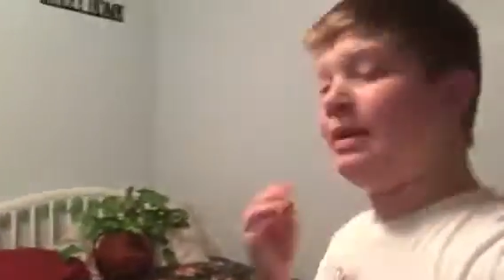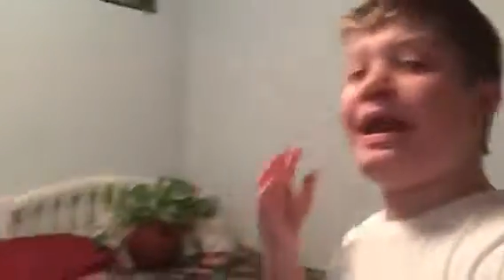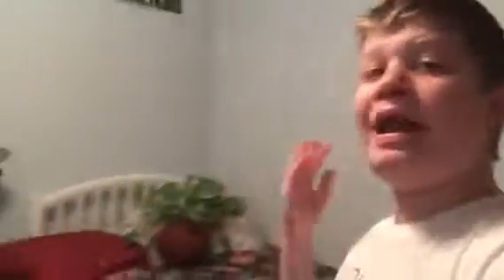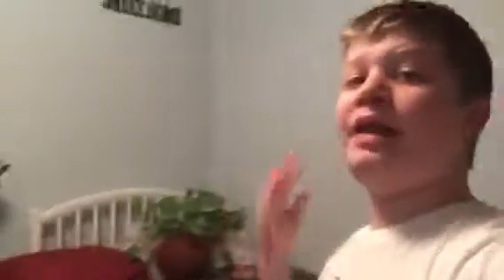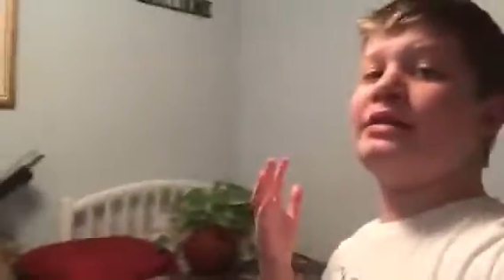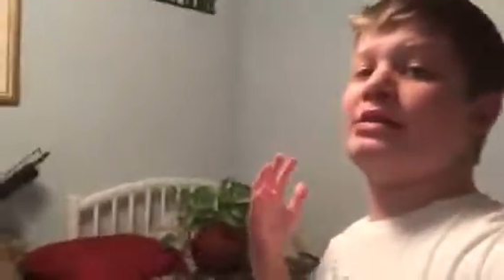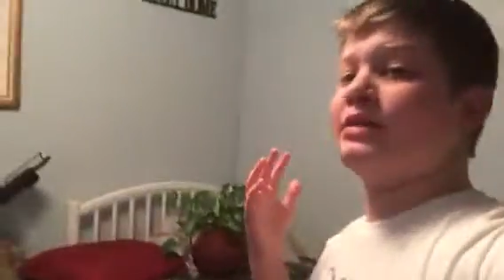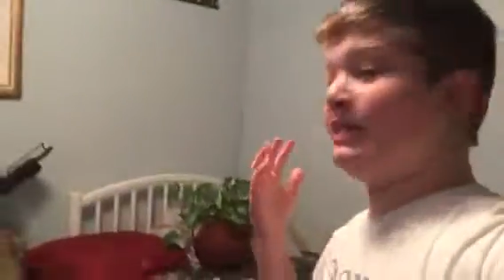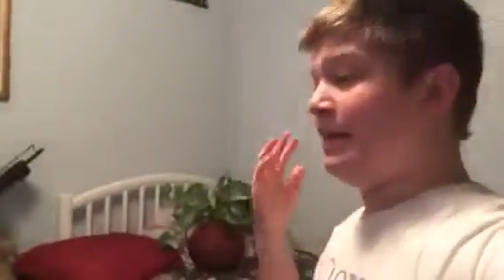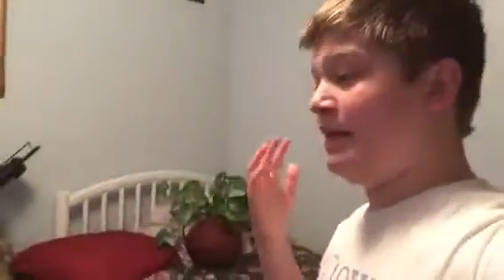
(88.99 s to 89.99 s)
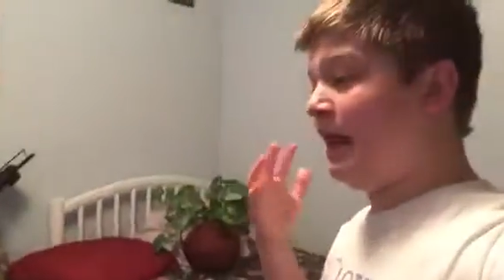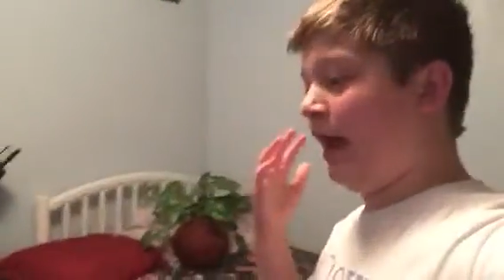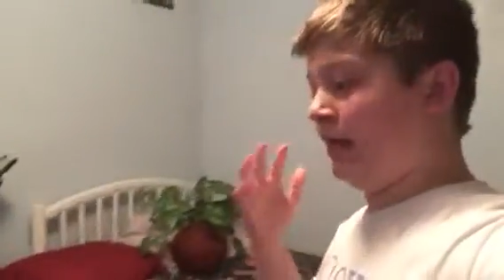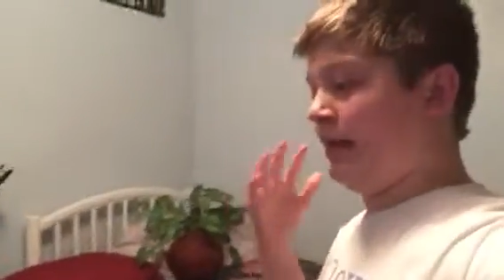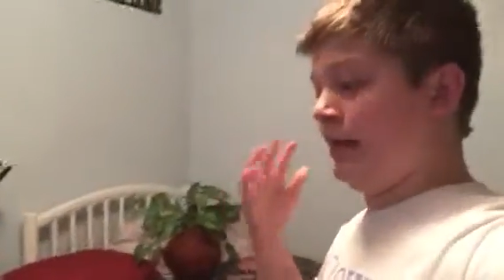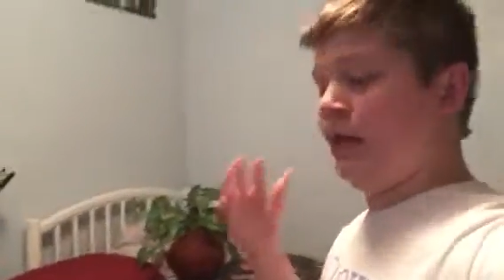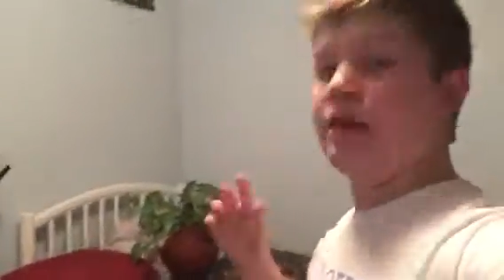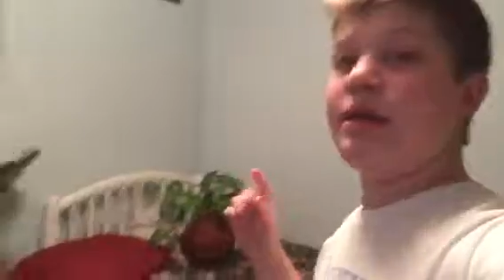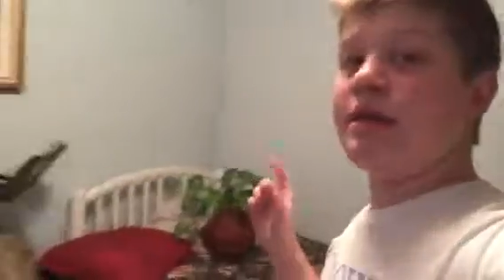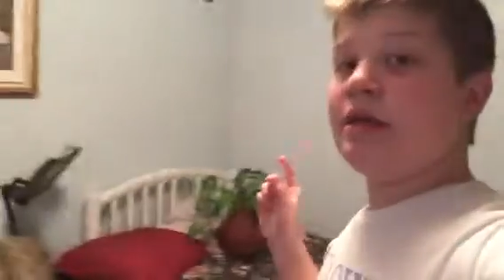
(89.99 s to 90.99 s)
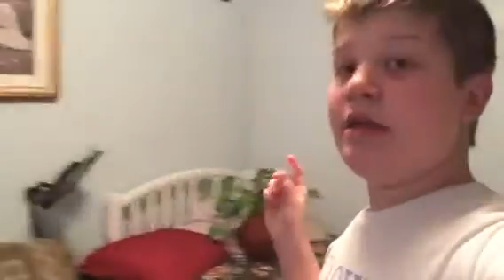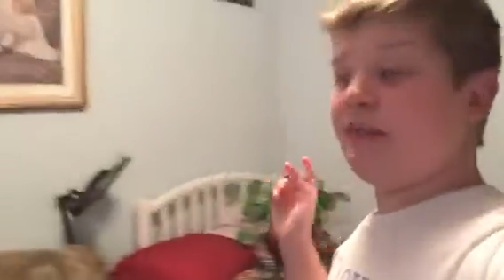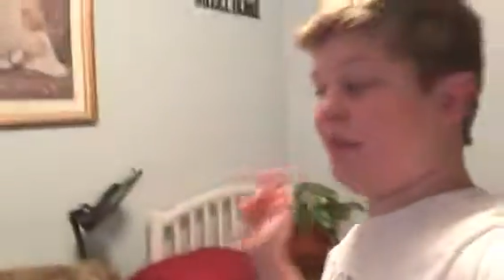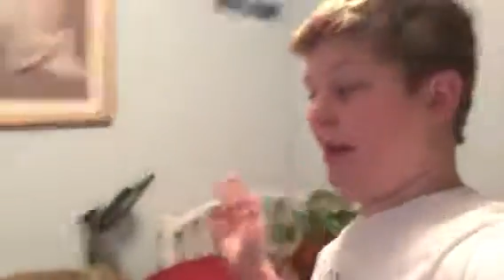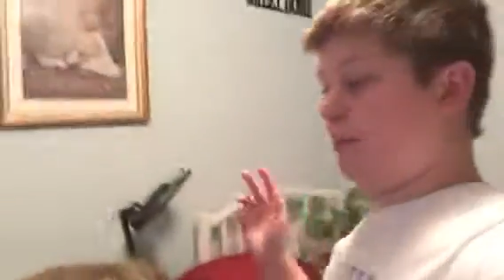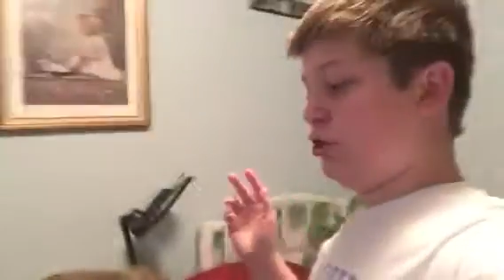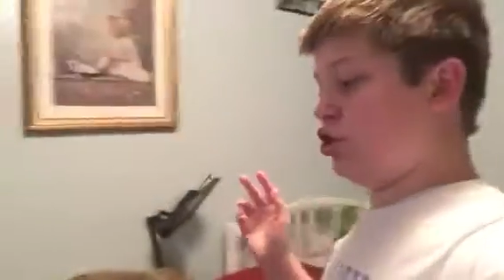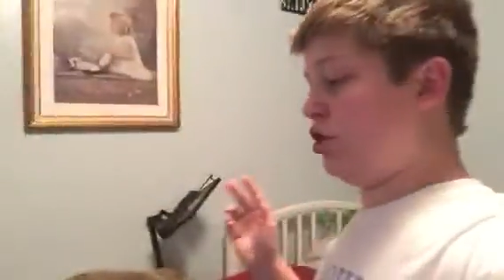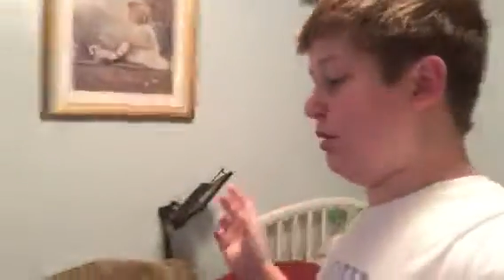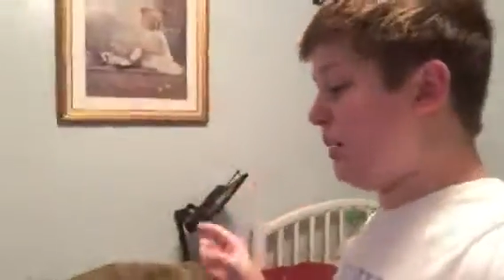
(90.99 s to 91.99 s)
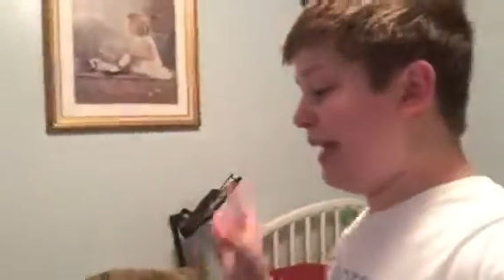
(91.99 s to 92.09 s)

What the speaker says: But I honestly did not get that much sleep.